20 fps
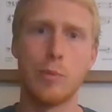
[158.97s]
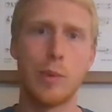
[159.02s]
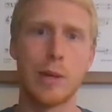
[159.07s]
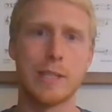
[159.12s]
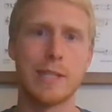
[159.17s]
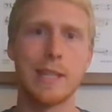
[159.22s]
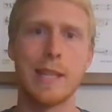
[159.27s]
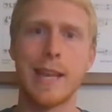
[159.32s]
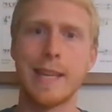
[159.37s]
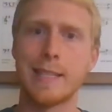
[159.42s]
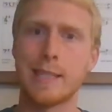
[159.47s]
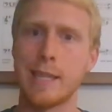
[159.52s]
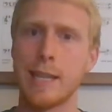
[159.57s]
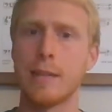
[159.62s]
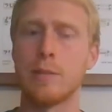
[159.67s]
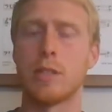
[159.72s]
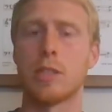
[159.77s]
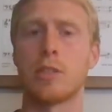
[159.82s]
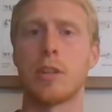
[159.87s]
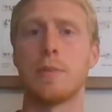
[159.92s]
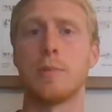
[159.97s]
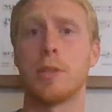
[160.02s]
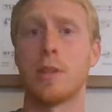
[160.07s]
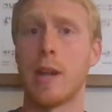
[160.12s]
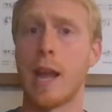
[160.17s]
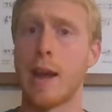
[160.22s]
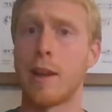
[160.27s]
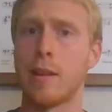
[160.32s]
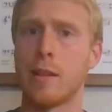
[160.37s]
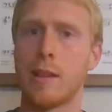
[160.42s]
what did they see in Scripture
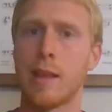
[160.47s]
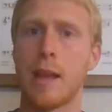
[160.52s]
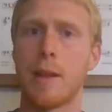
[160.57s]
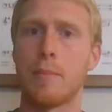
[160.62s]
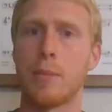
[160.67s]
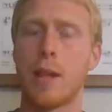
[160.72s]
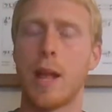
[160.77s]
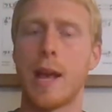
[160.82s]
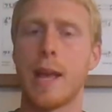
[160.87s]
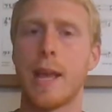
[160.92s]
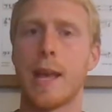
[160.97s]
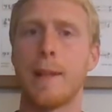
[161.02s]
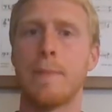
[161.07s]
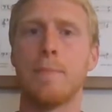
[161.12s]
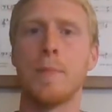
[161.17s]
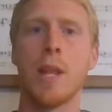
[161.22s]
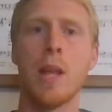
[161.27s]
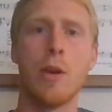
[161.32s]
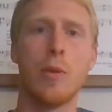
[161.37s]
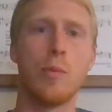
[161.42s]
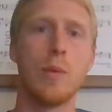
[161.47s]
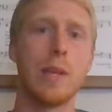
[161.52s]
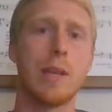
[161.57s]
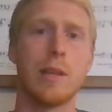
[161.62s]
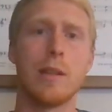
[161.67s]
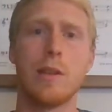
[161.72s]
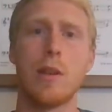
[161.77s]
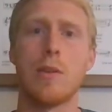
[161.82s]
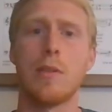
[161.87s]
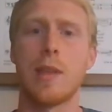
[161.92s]
and how did they apply it? We
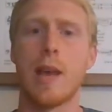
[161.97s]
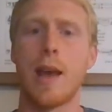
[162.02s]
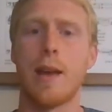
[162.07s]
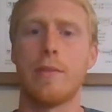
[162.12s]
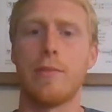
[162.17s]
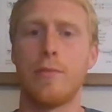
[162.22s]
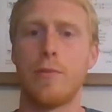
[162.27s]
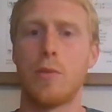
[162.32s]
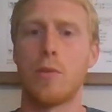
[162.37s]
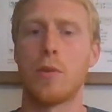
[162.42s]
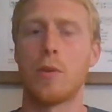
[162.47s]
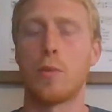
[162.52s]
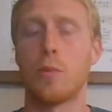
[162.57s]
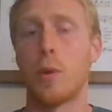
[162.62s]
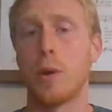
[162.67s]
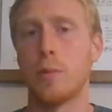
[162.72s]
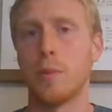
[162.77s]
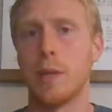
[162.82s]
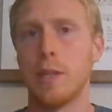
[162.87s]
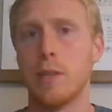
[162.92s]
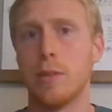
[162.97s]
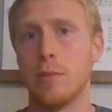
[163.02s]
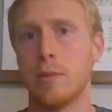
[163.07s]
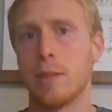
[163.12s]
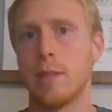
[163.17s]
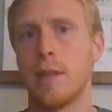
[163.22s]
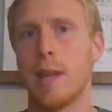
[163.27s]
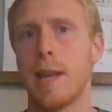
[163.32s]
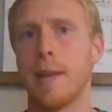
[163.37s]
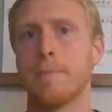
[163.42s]
can know that for what we do
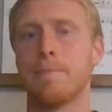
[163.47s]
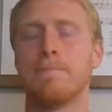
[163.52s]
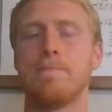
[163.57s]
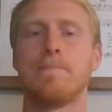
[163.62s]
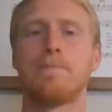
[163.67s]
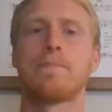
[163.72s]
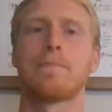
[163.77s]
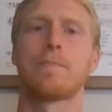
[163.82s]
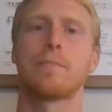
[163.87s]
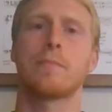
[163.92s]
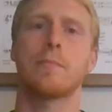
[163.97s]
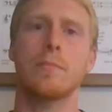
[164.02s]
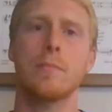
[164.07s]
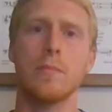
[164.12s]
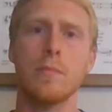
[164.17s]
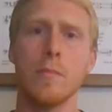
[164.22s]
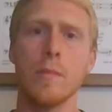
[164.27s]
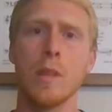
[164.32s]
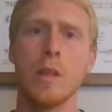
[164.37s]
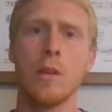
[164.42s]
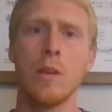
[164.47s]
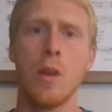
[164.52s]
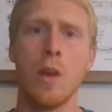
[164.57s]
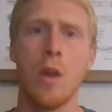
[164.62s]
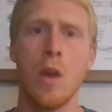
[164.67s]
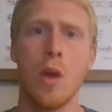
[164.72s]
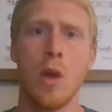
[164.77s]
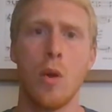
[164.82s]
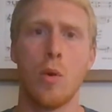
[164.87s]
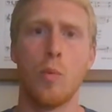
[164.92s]
today.
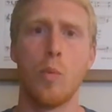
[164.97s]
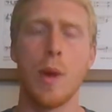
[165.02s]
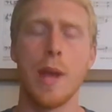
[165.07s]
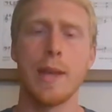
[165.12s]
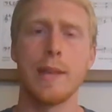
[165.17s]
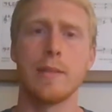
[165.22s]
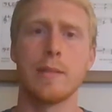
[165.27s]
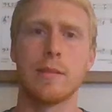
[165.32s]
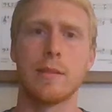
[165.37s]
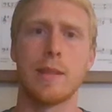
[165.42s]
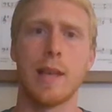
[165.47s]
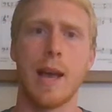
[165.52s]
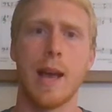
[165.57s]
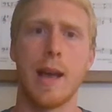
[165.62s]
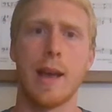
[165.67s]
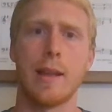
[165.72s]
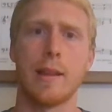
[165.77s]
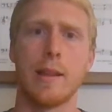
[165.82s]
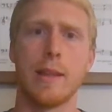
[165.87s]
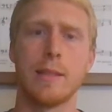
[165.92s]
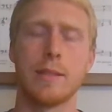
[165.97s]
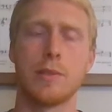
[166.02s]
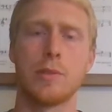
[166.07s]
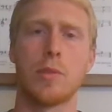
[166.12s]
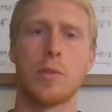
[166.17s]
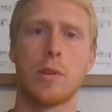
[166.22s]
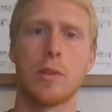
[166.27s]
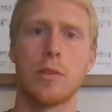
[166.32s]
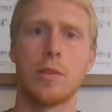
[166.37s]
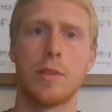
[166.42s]
Ways that
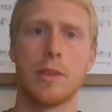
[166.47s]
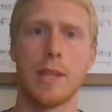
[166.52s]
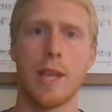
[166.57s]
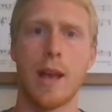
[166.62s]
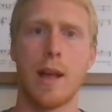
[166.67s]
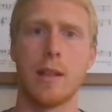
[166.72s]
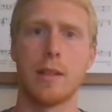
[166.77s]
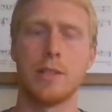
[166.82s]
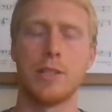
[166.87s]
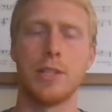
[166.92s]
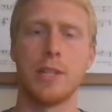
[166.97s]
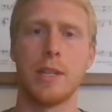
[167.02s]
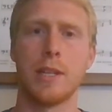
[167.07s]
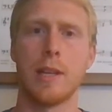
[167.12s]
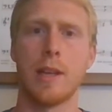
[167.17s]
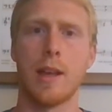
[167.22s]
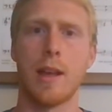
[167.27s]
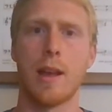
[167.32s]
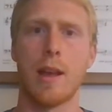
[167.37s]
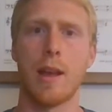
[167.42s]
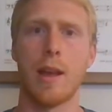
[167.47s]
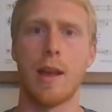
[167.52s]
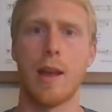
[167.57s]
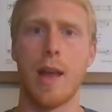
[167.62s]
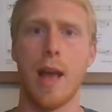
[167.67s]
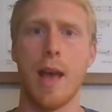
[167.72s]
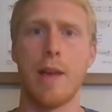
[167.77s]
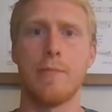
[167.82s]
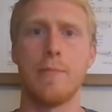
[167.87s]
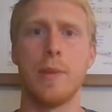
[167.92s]
historical theology
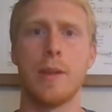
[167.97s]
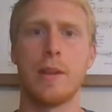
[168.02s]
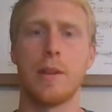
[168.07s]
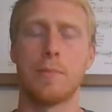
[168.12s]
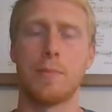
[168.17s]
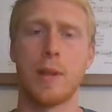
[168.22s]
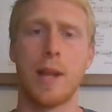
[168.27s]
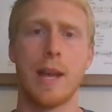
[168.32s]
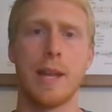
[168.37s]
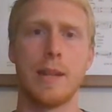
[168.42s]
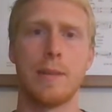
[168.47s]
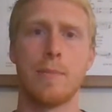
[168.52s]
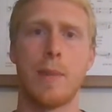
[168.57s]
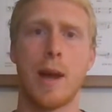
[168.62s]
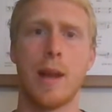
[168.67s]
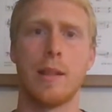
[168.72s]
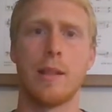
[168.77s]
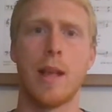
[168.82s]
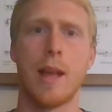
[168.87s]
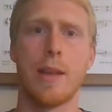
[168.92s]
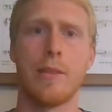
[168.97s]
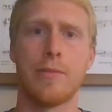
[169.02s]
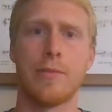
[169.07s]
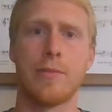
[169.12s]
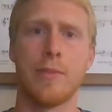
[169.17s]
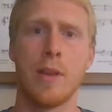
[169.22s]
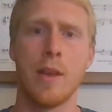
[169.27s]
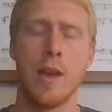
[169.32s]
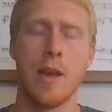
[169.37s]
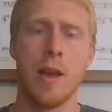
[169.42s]
have been applied in my life,
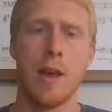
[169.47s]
